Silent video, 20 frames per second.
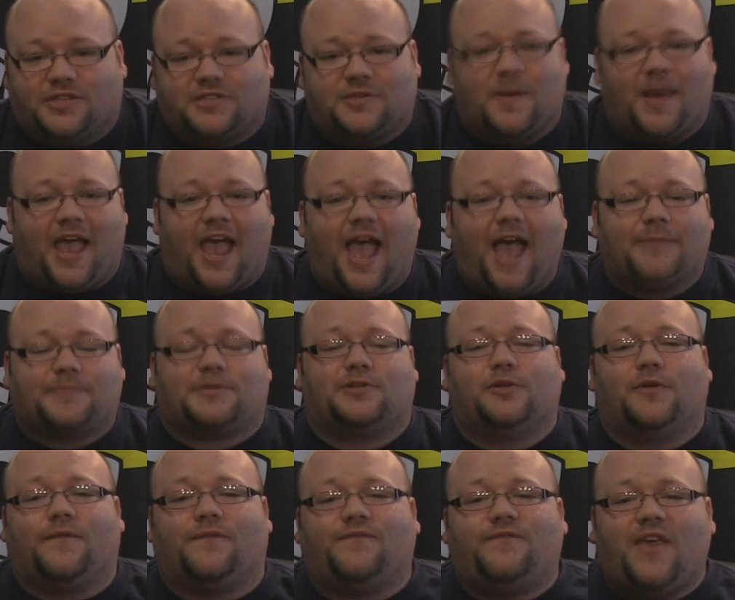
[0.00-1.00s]
It's my
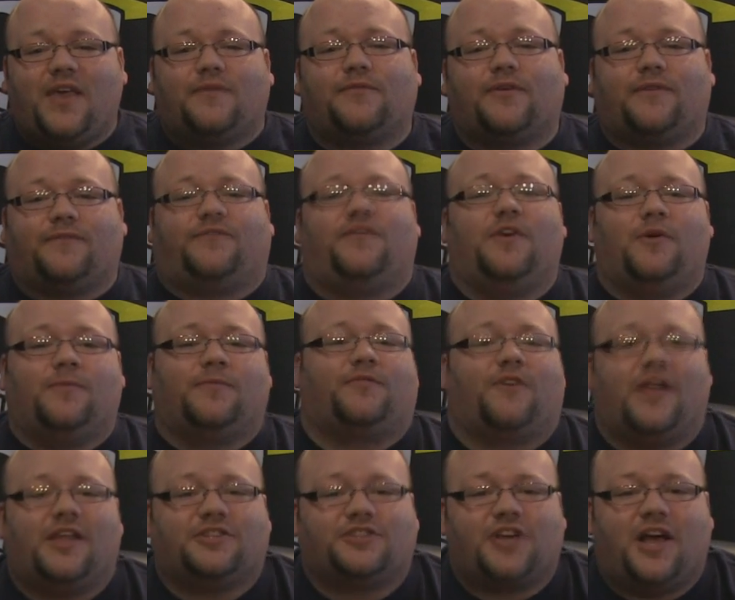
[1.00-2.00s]
absolute favorite film
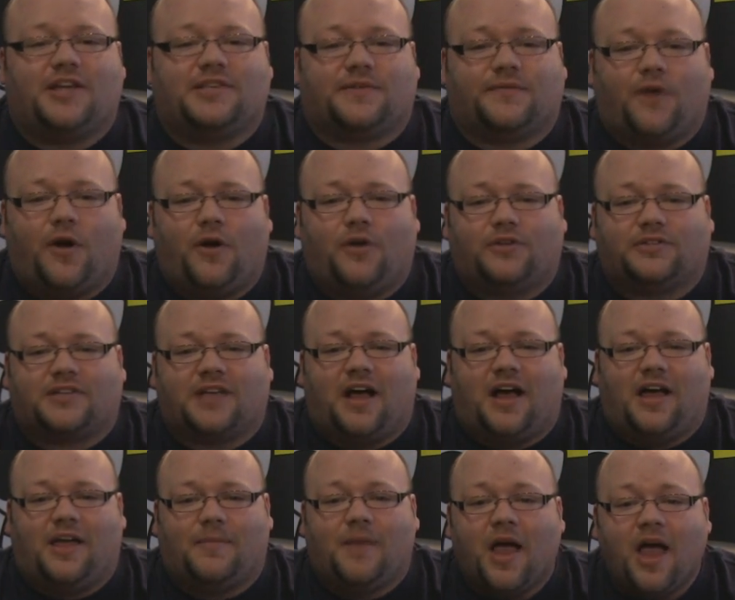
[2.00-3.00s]
franchise of all
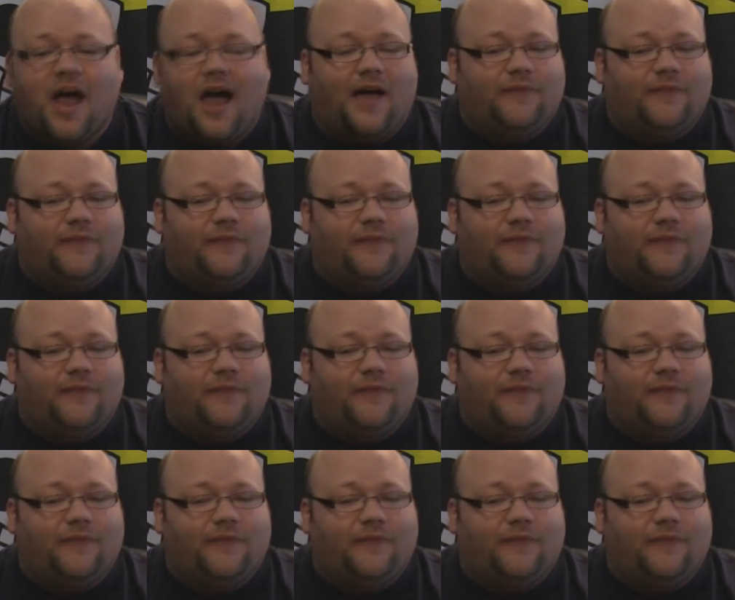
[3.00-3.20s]
time.